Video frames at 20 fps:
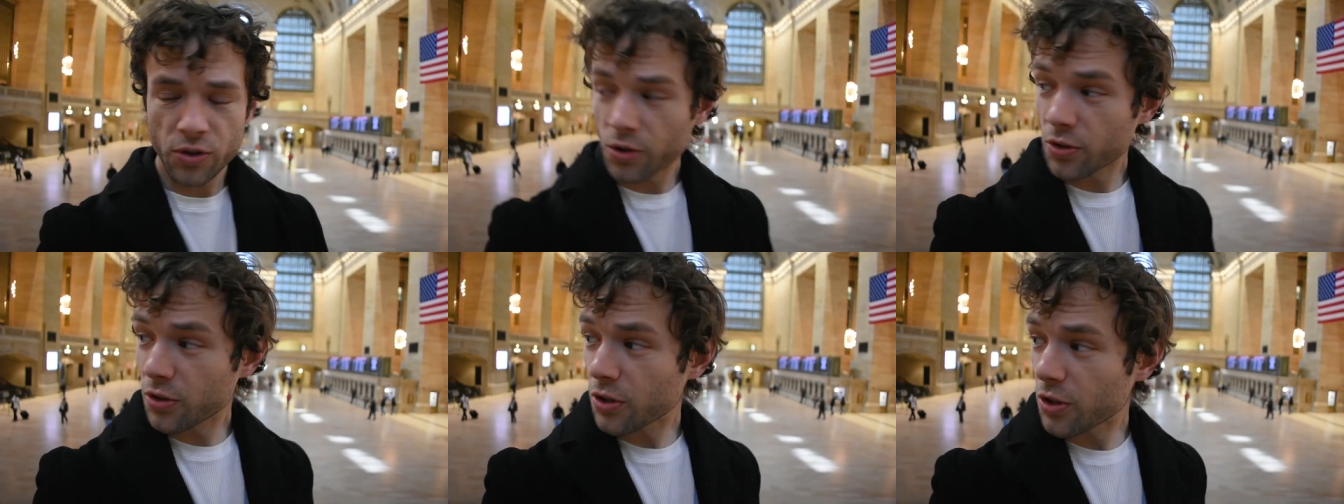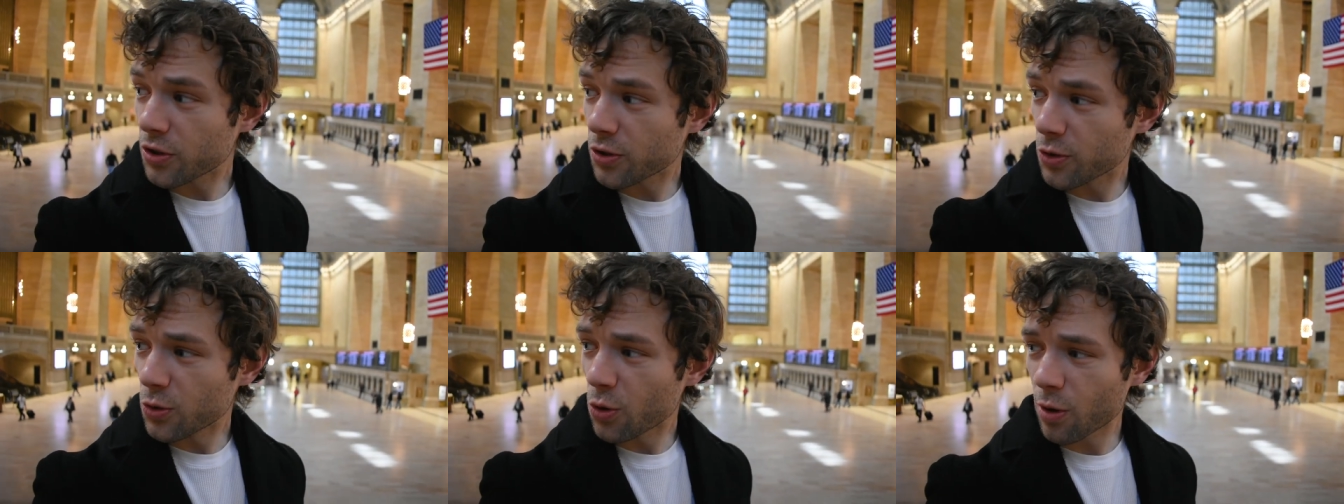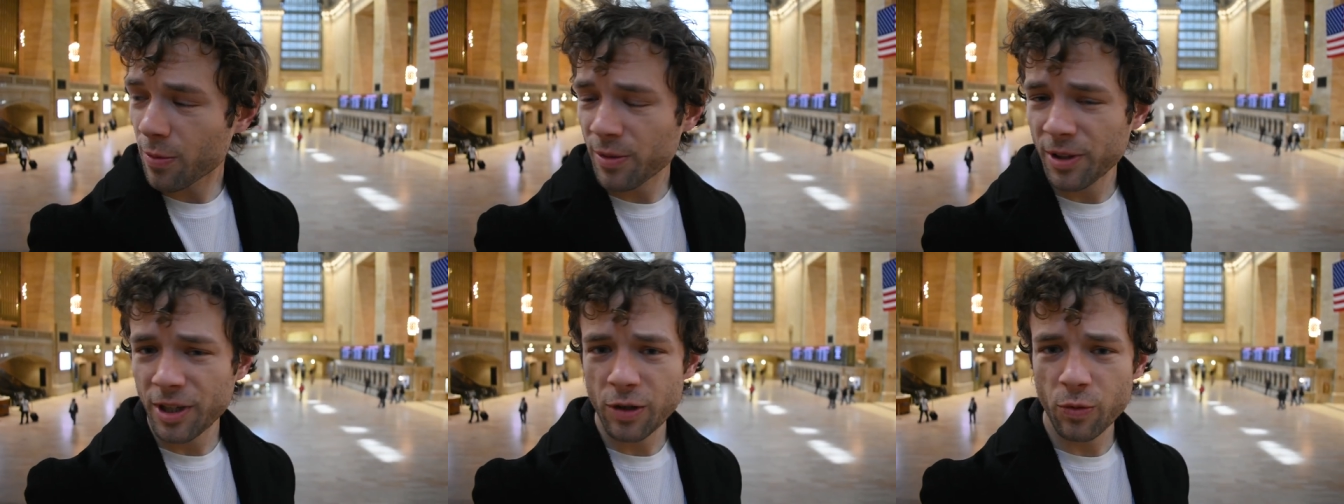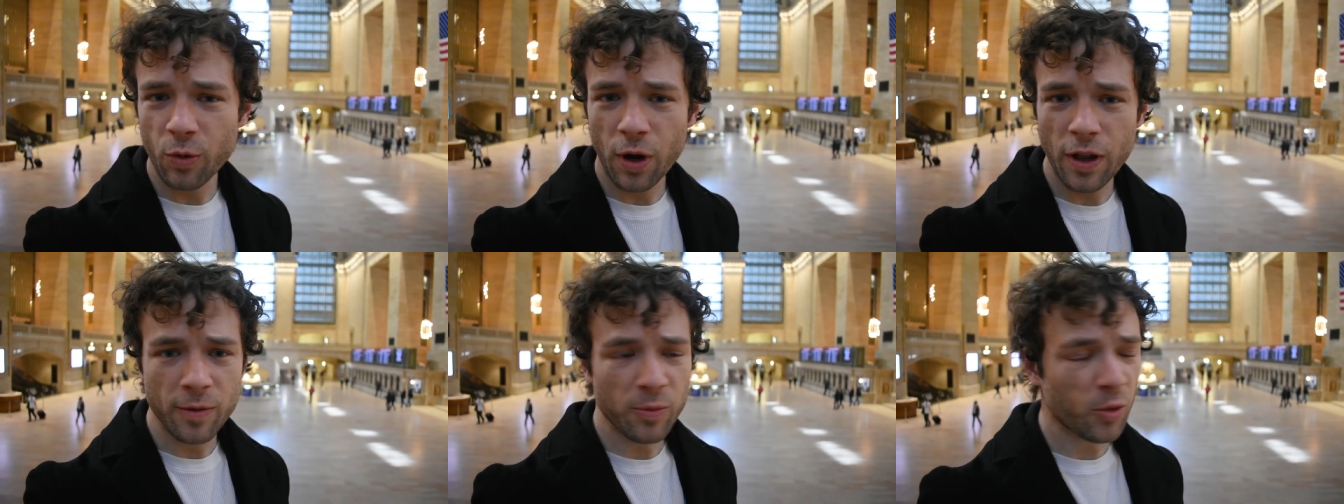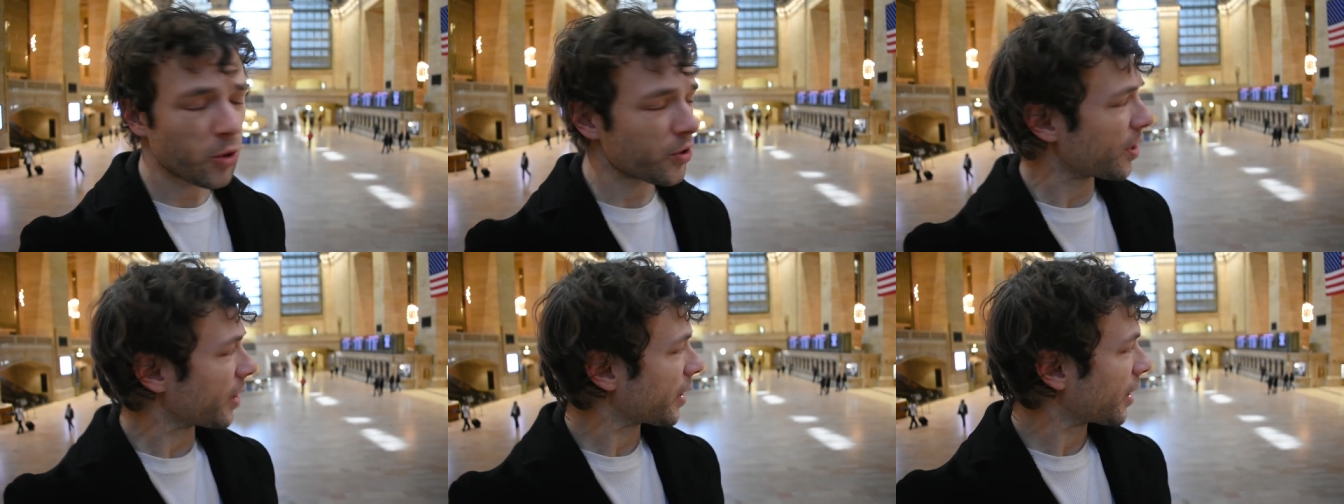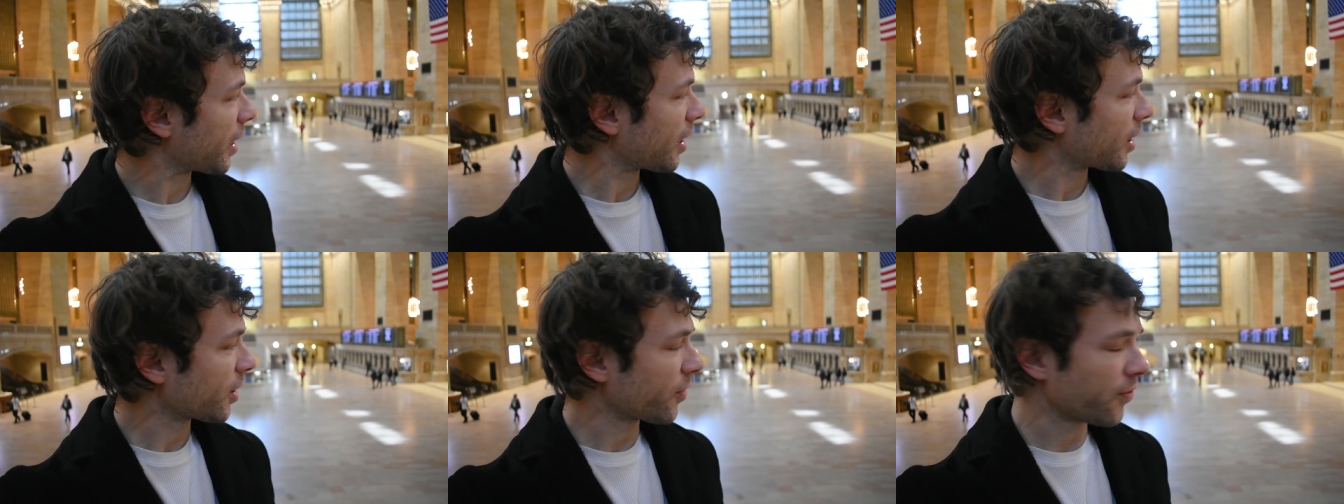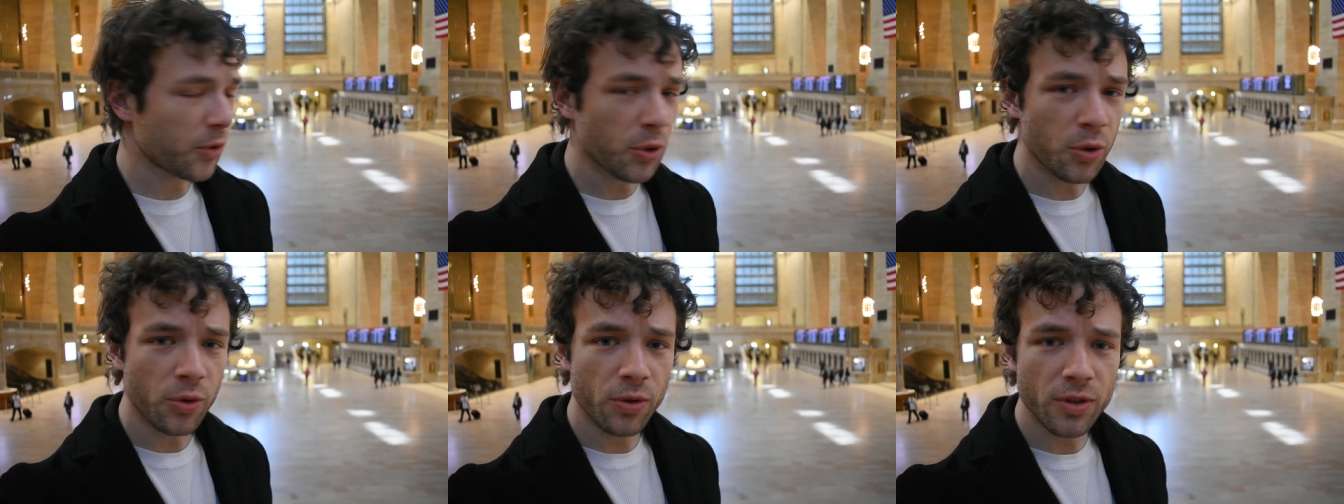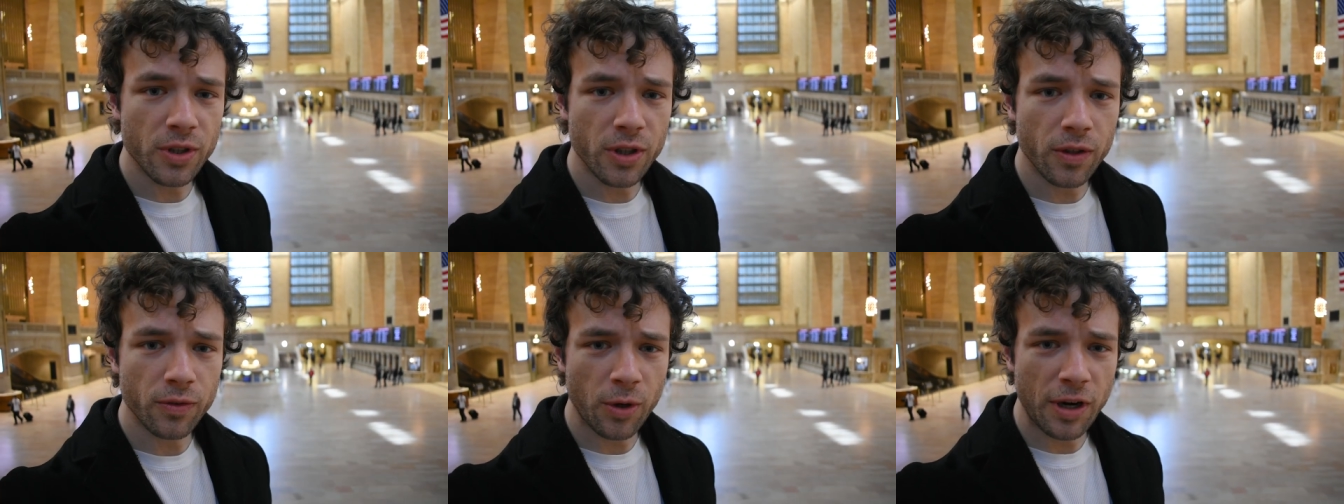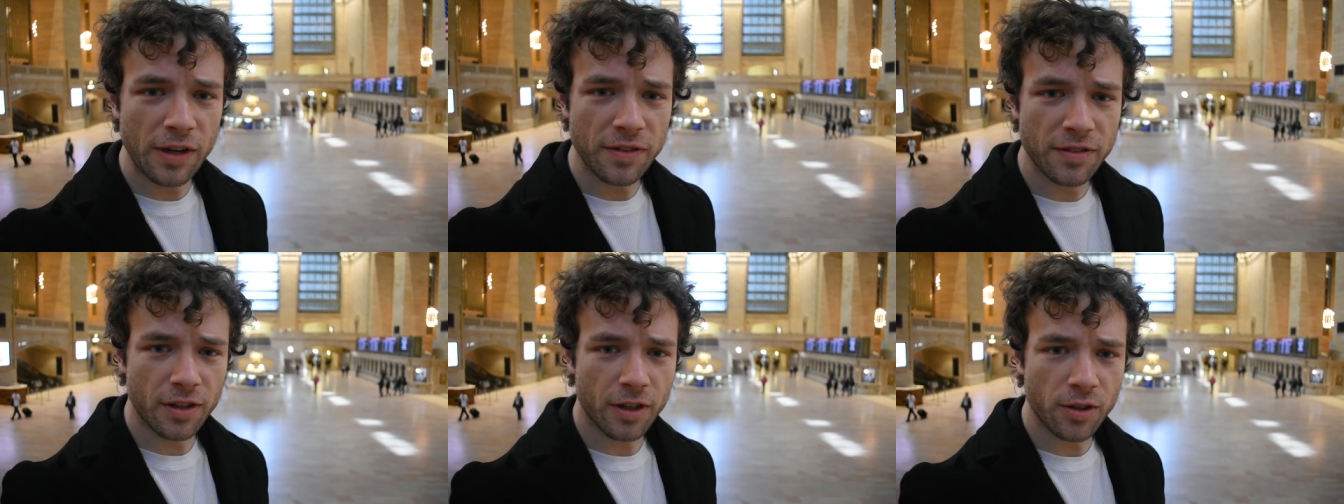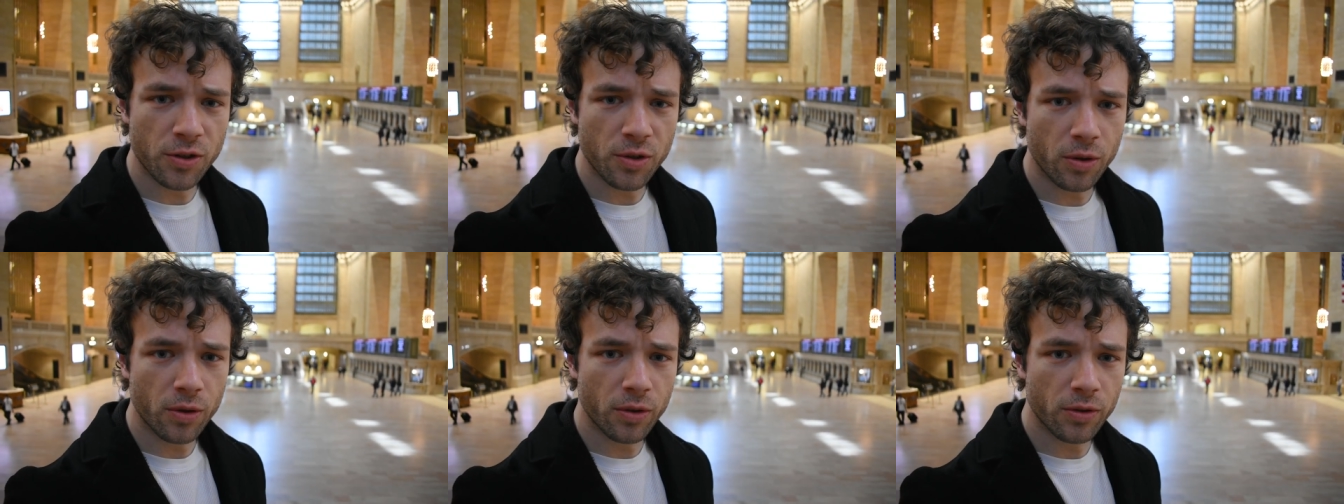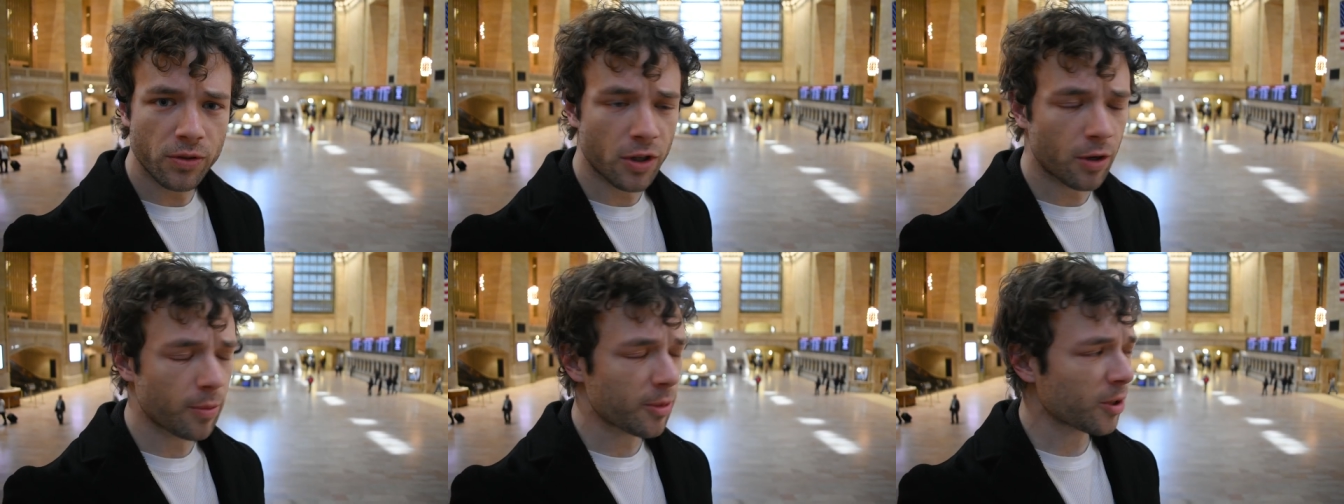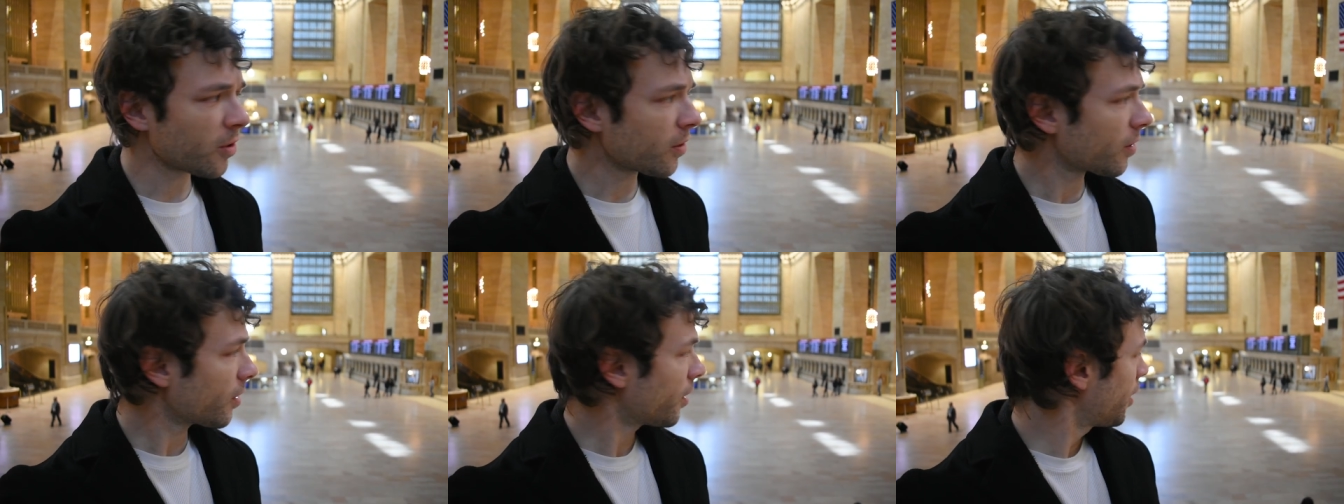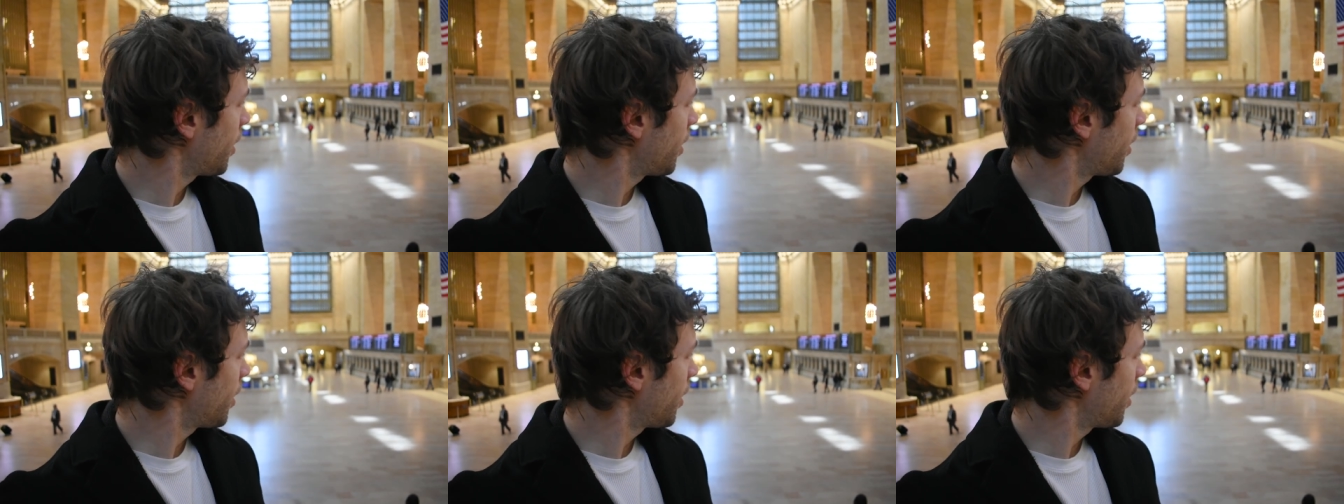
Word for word: So this is normally one of the most iconic views of Grand Central Terminal,